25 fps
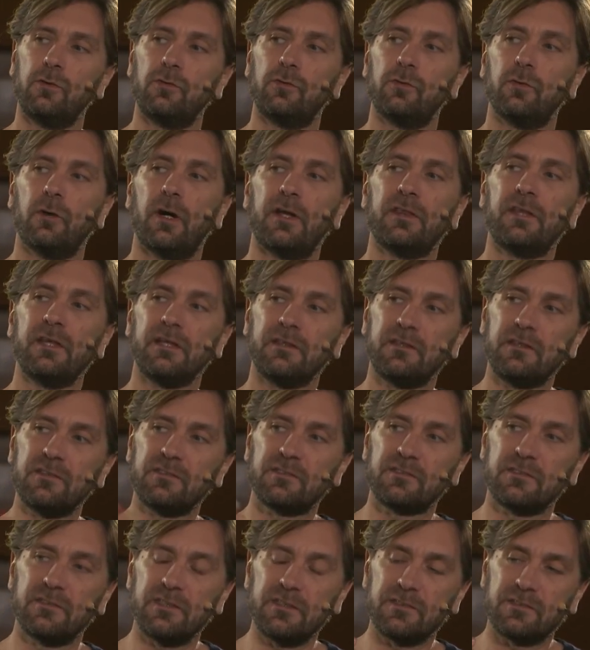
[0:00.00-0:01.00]
so I think
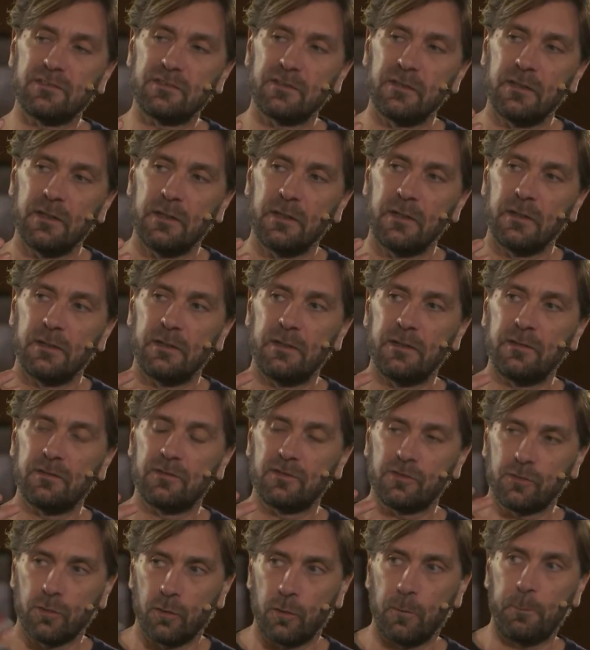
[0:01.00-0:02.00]

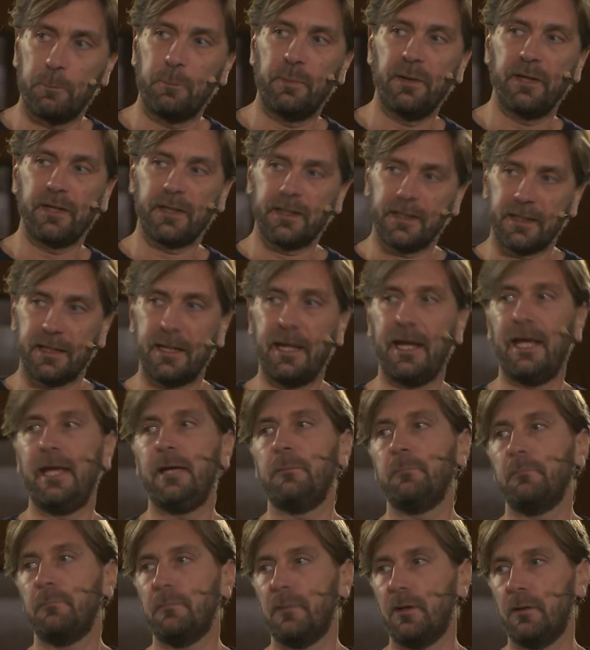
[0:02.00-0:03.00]
this topic
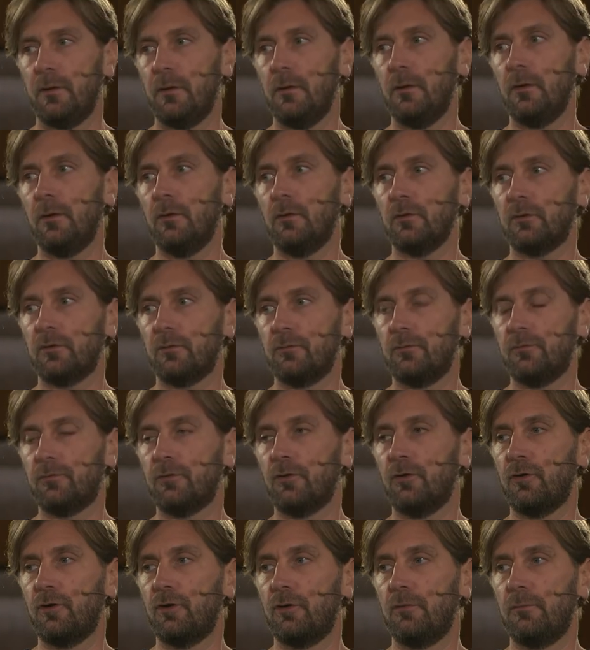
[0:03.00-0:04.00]
came a lot
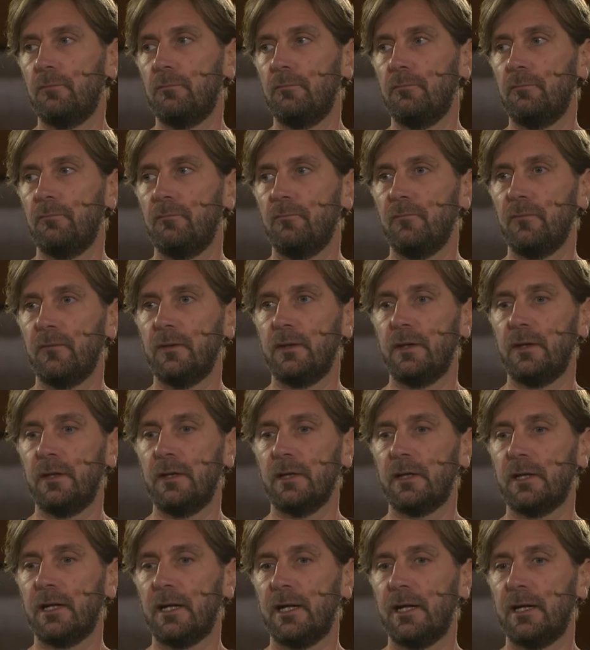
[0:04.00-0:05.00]
from
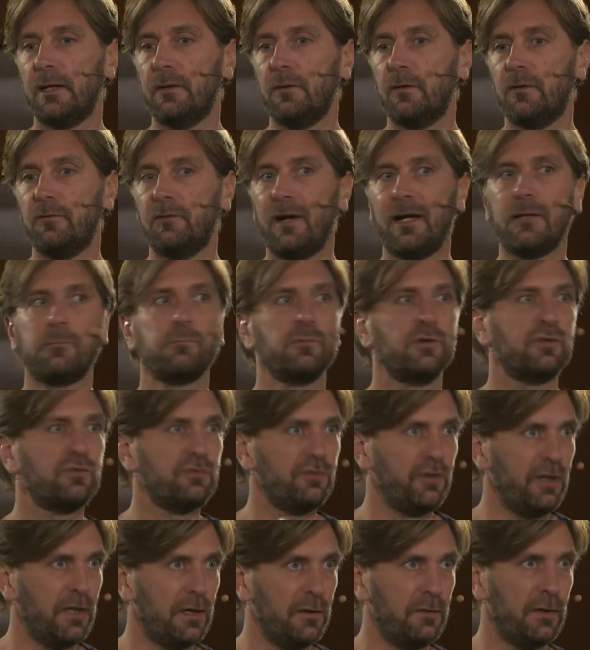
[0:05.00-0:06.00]
the kind of
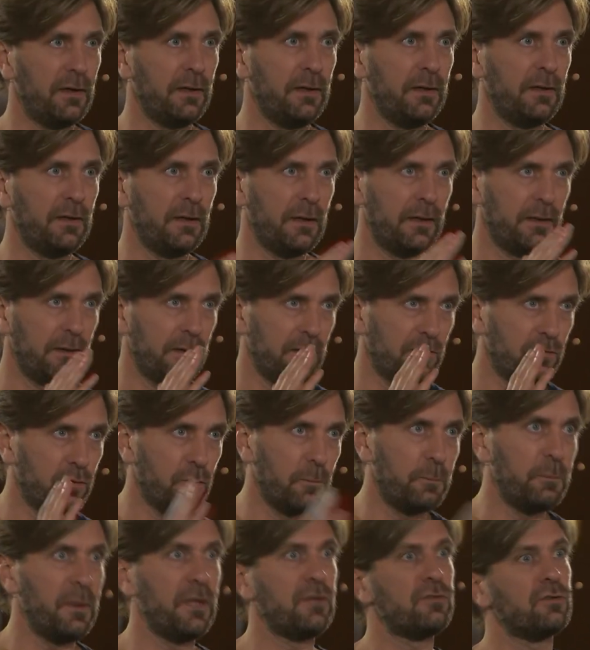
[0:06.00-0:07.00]
atmosphere and the
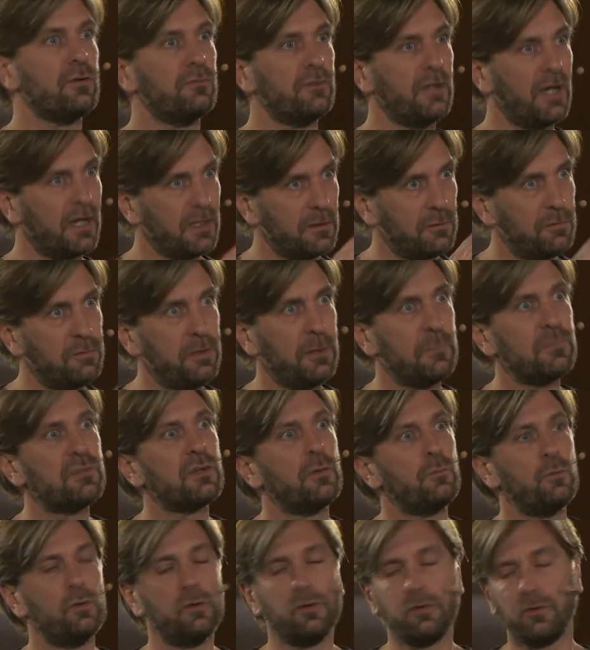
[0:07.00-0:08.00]
topics of the other films
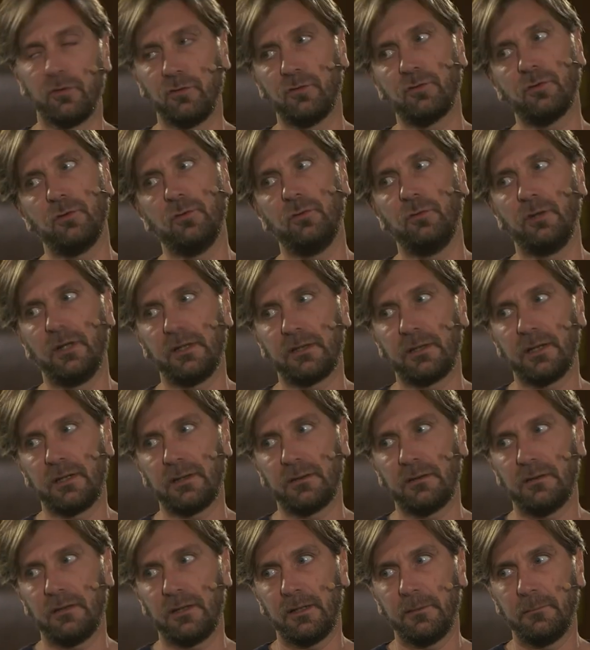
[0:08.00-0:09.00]
that were in the school at
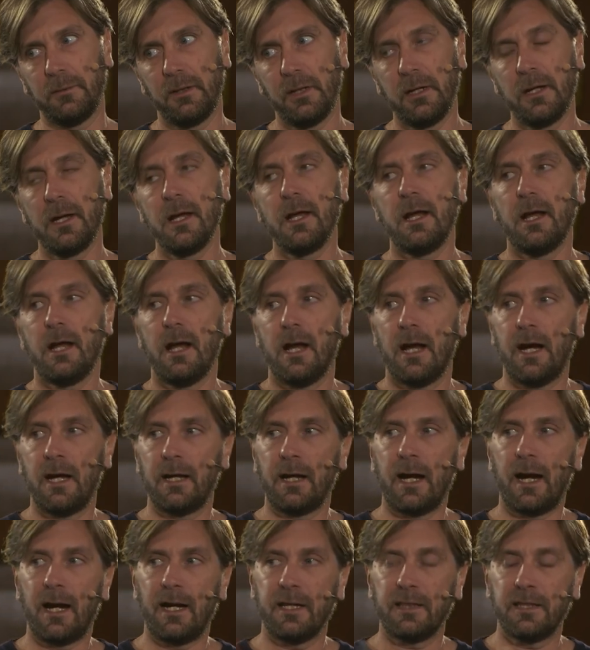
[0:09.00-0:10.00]
that time.
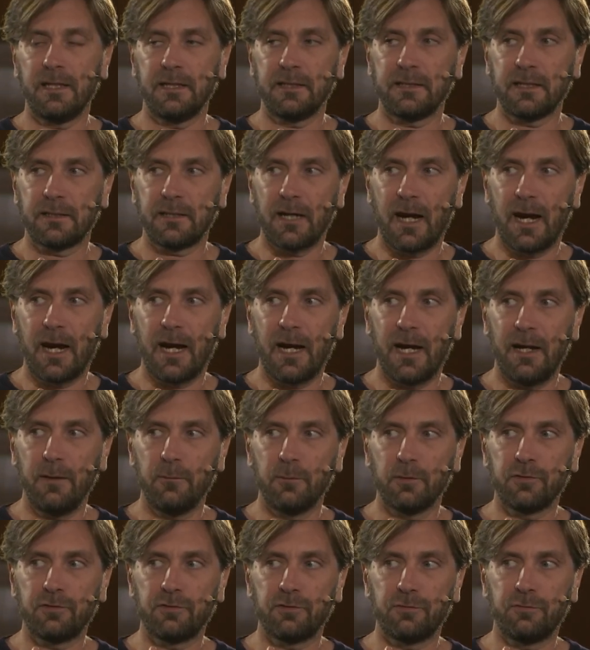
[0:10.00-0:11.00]
And I think that I
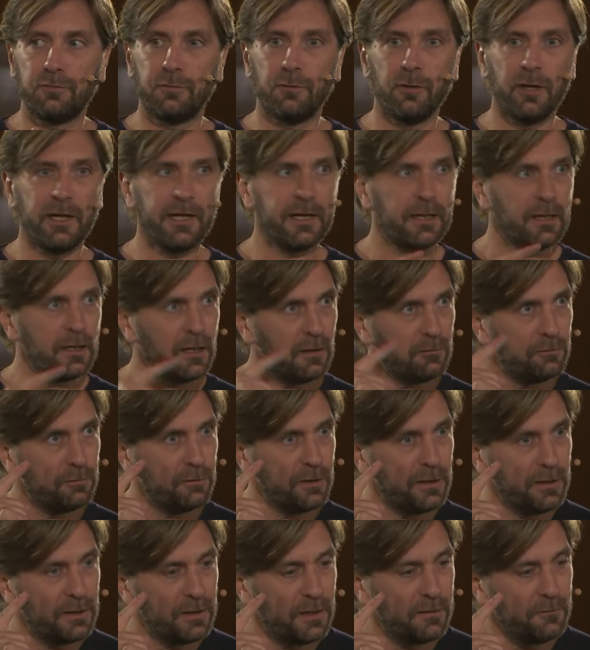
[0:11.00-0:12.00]
was falling in love
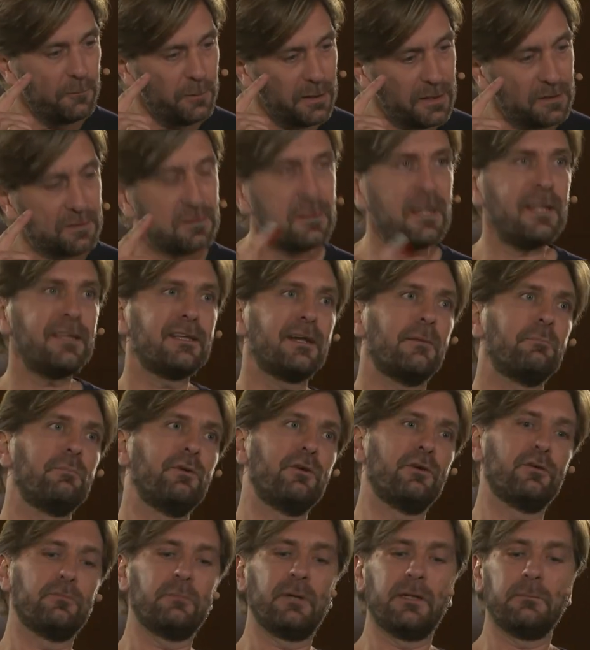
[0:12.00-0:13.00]
with the setup.
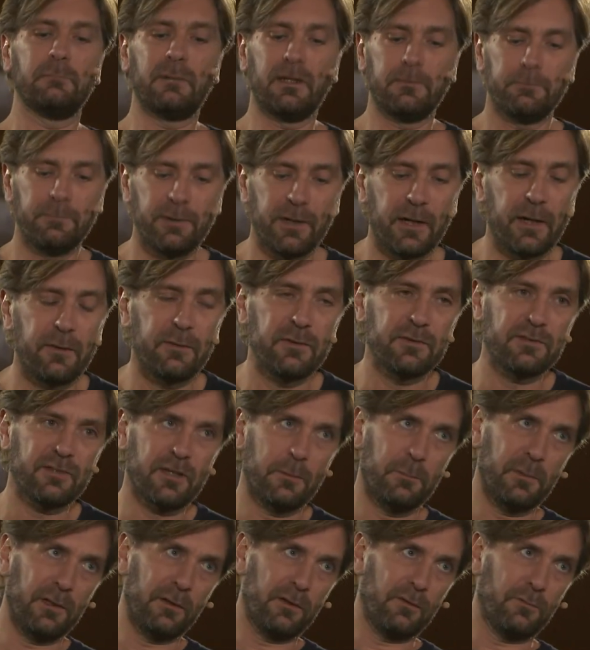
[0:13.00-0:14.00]
You know, my parents
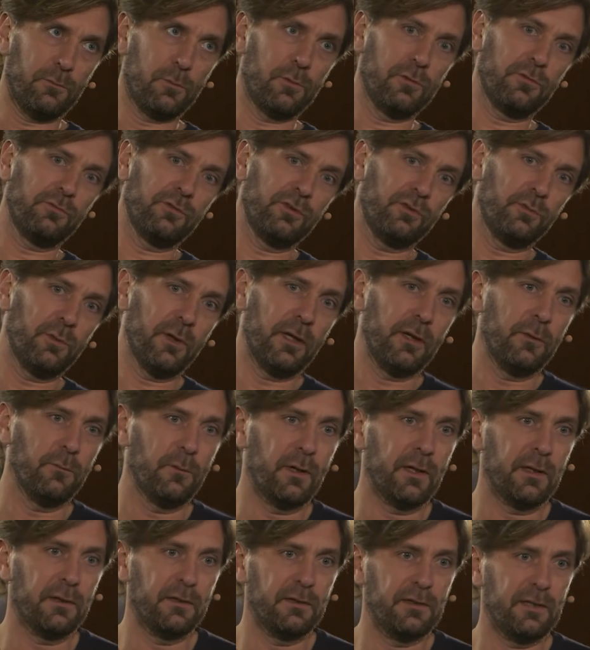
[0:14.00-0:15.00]
had been divorced for
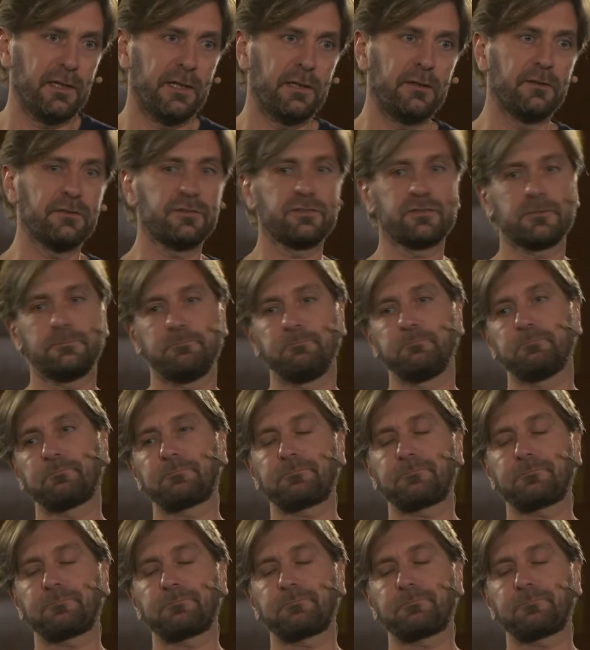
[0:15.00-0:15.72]
21 years.